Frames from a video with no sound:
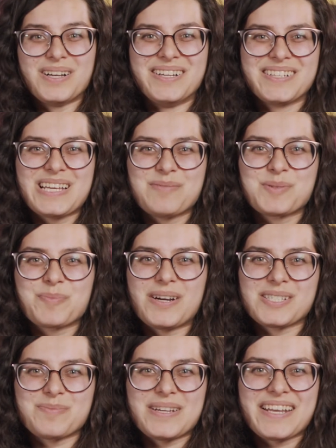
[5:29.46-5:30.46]
Cubs
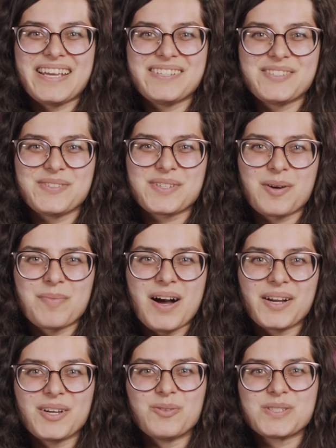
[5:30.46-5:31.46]
prospect Jesus
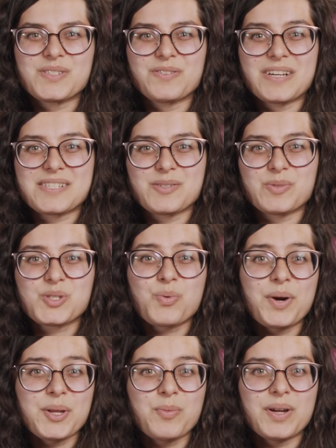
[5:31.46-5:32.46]
Camargo was arrested with
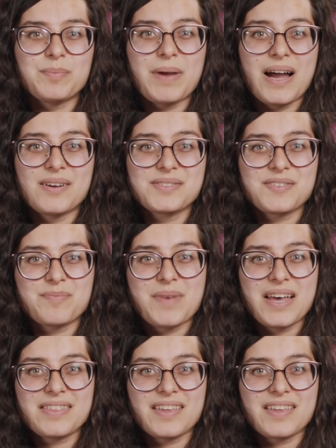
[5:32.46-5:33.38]
21 pounds of meth